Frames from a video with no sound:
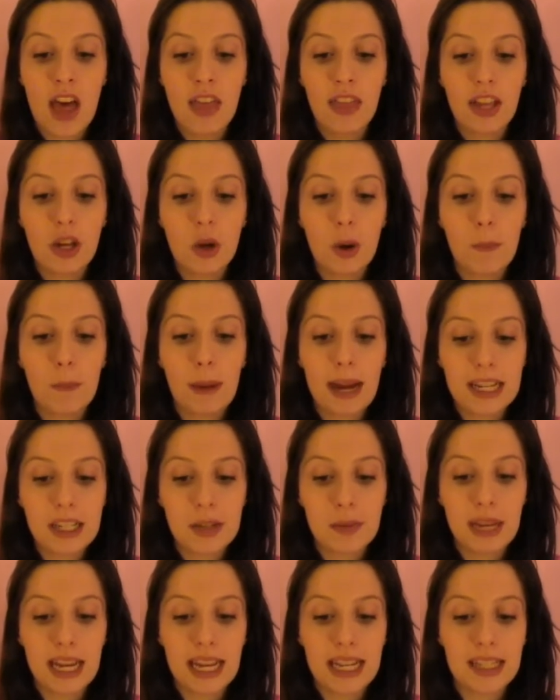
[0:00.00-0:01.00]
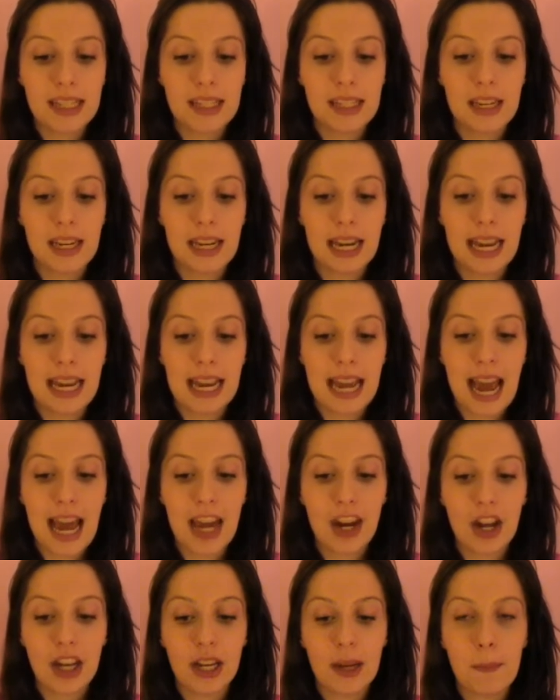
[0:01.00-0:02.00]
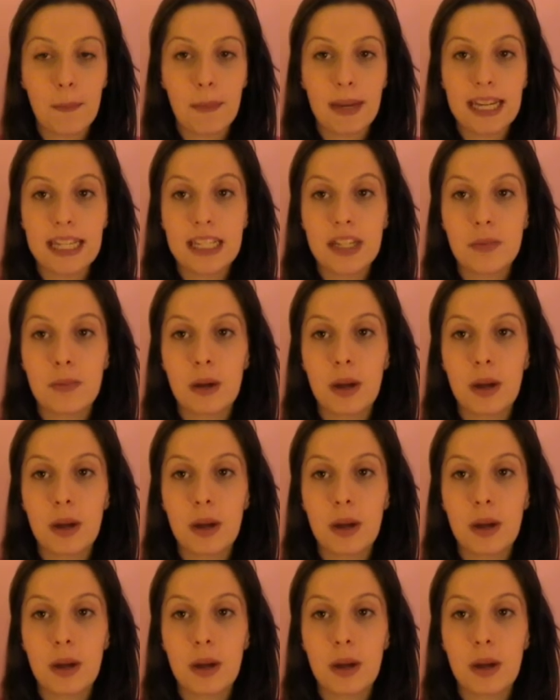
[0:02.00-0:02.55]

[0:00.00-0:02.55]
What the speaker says: they got back to me instantly and I completed